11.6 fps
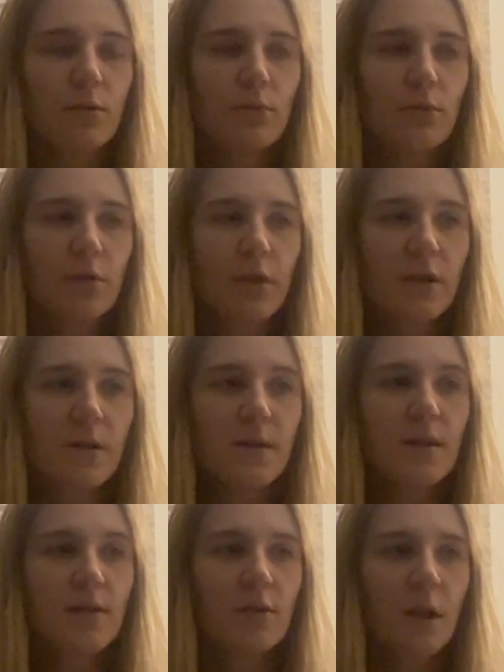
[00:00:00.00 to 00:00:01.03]
you're going to see
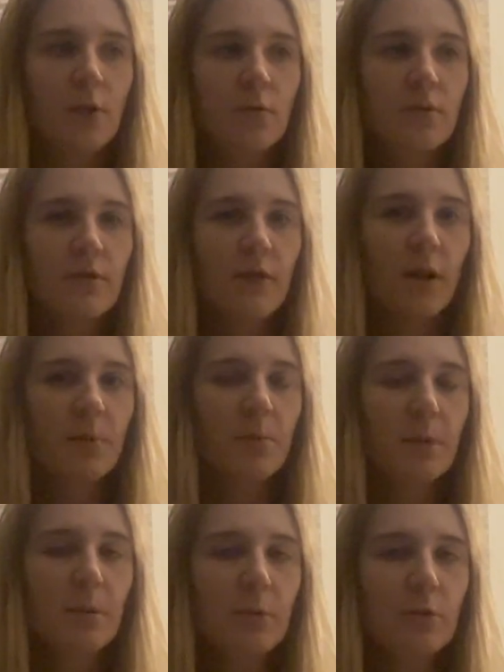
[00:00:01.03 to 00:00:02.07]
international development
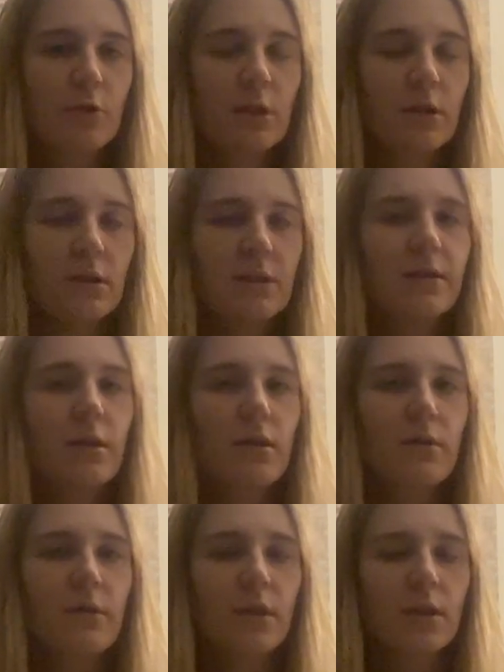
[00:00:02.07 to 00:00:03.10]
people trickle into other
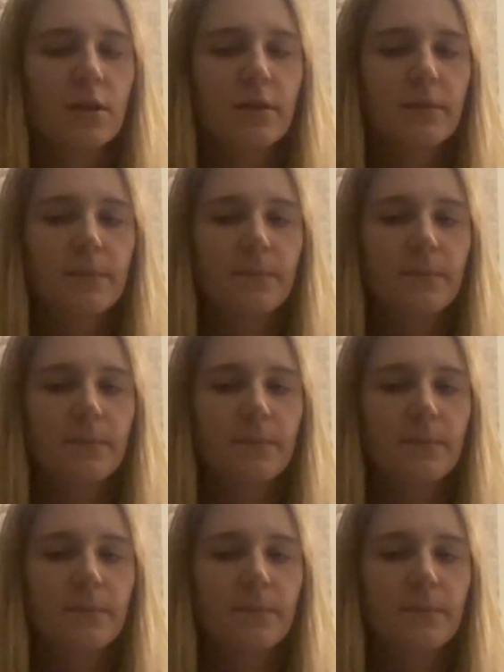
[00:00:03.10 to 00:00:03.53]
fields.